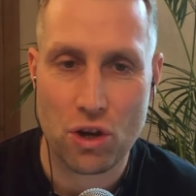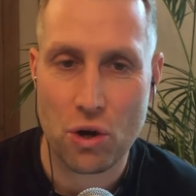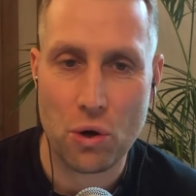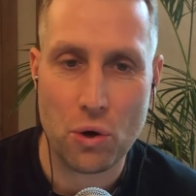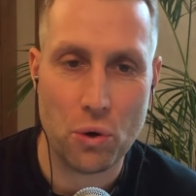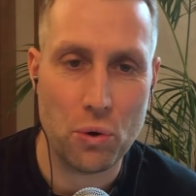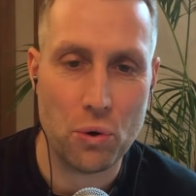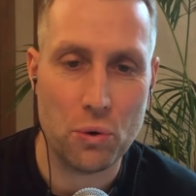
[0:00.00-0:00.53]

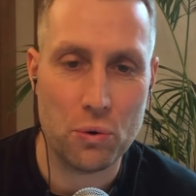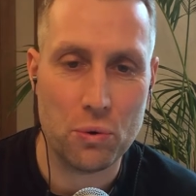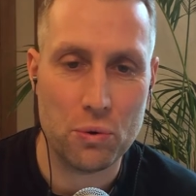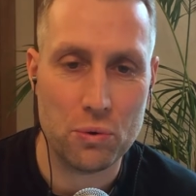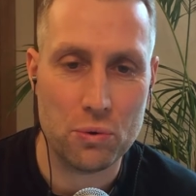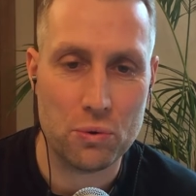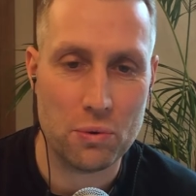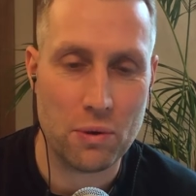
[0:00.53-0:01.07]

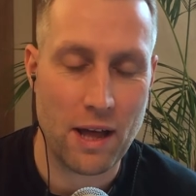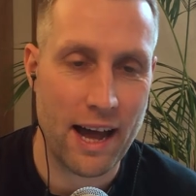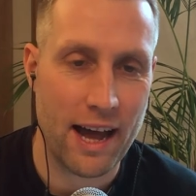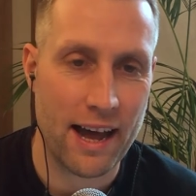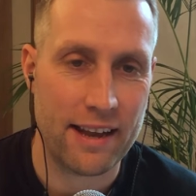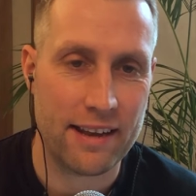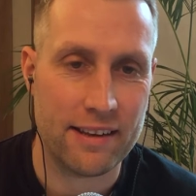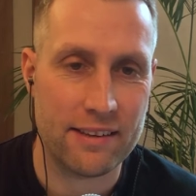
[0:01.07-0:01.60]
cool,
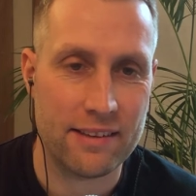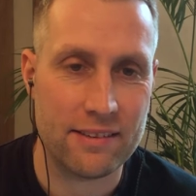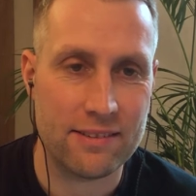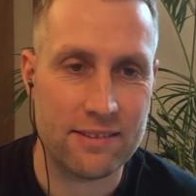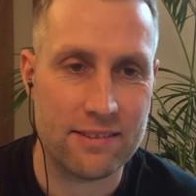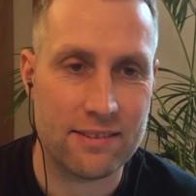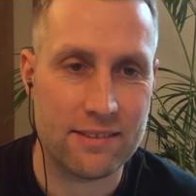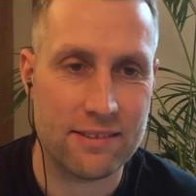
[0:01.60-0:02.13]

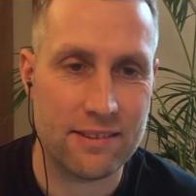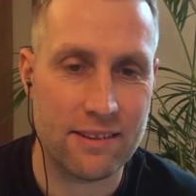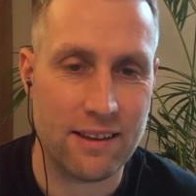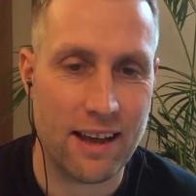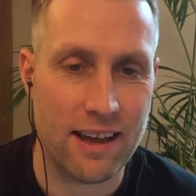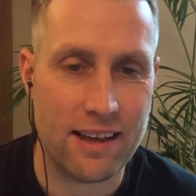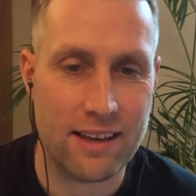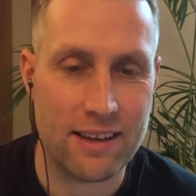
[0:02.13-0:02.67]
and
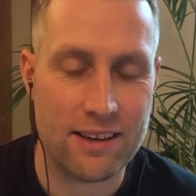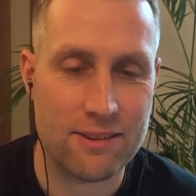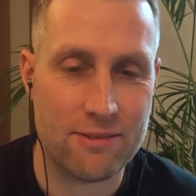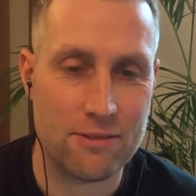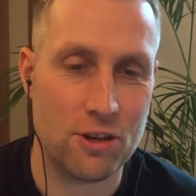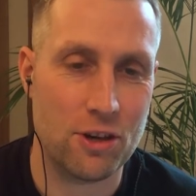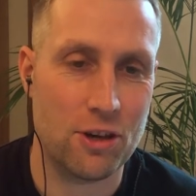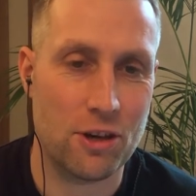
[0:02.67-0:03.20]
like
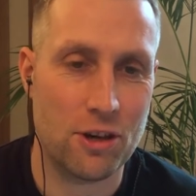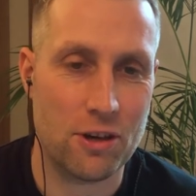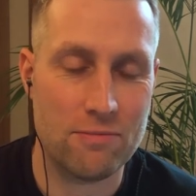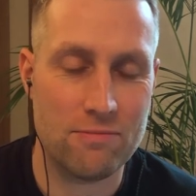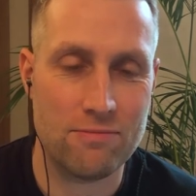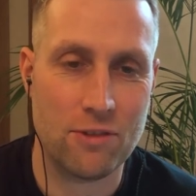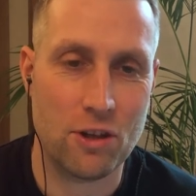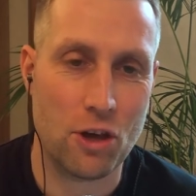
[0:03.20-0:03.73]

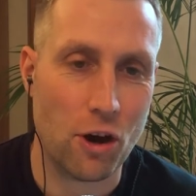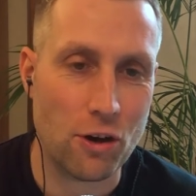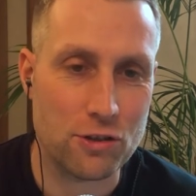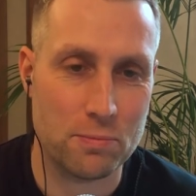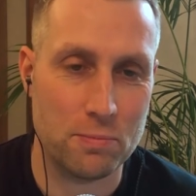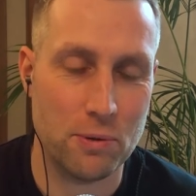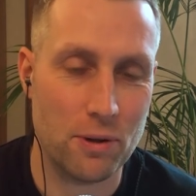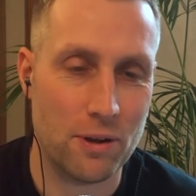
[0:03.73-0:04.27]

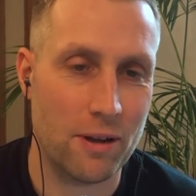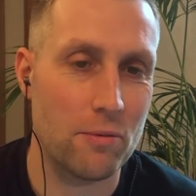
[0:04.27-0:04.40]
gospel?